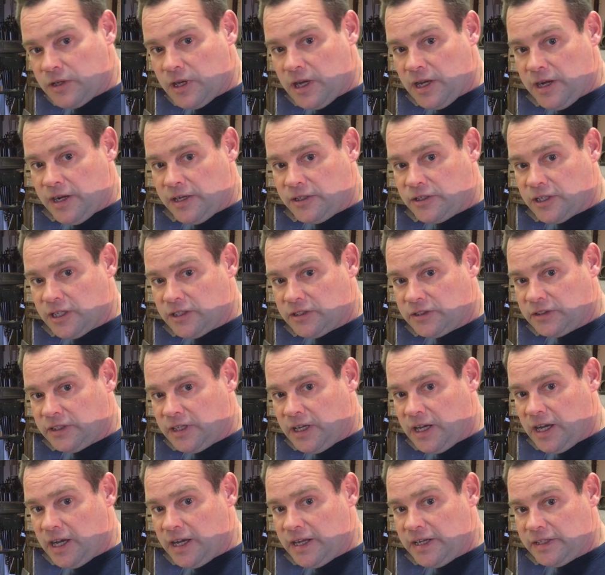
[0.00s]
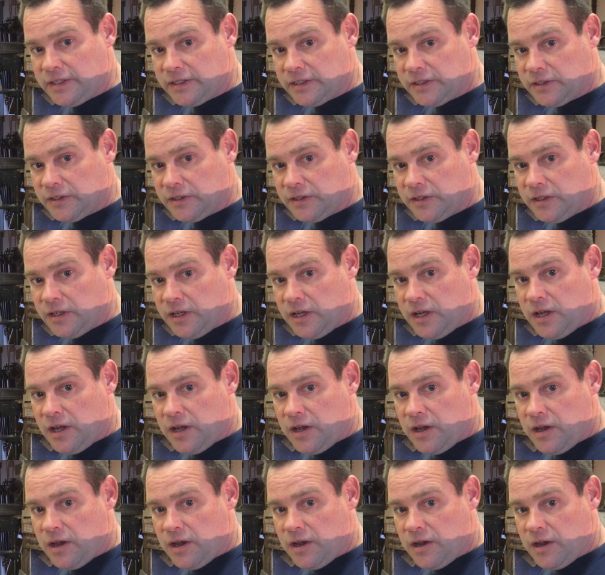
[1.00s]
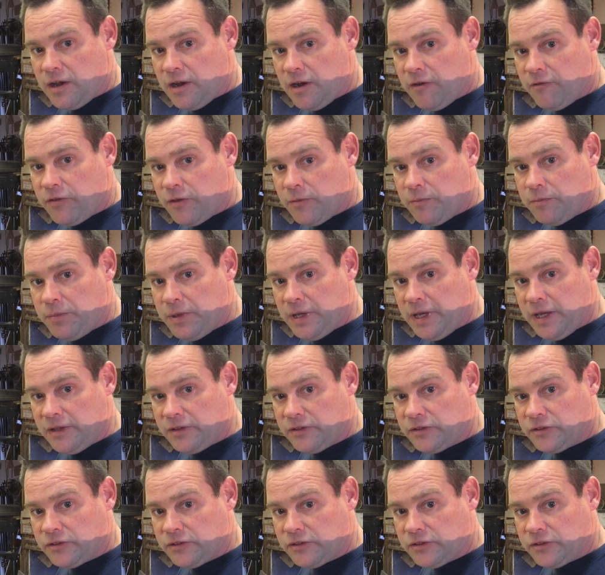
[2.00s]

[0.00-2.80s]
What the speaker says: and adjust the height of the bit